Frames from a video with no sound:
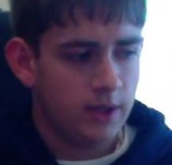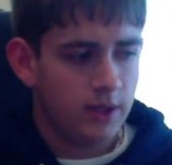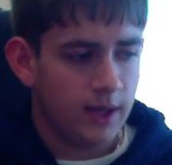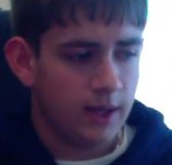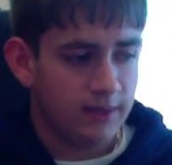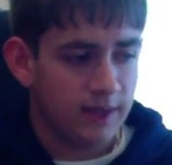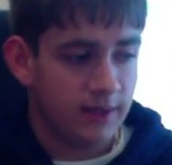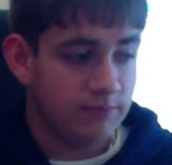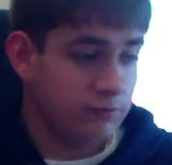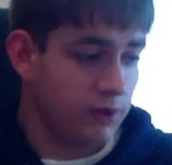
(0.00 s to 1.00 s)
and
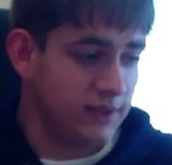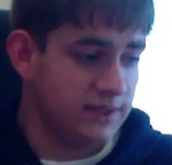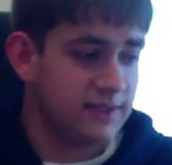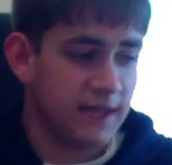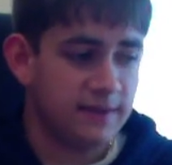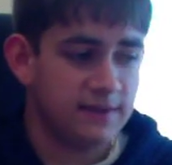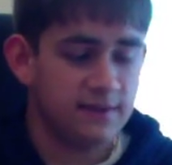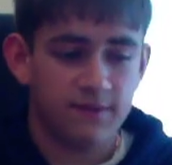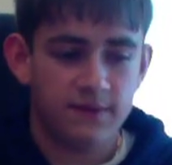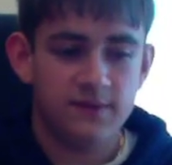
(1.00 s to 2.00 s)
that really sets the
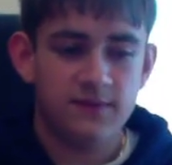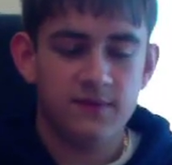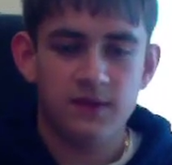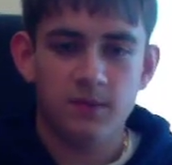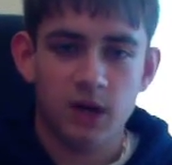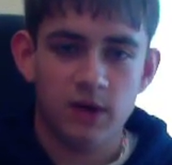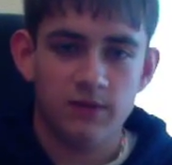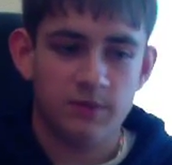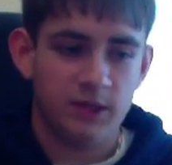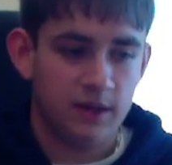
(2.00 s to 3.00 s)
5050 apart
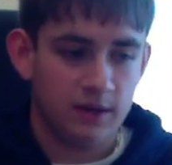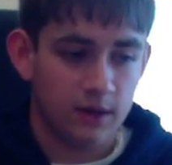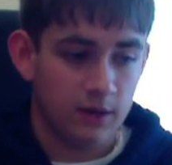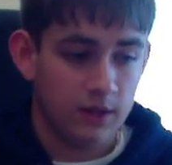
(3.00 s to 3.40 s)
from the in-ear.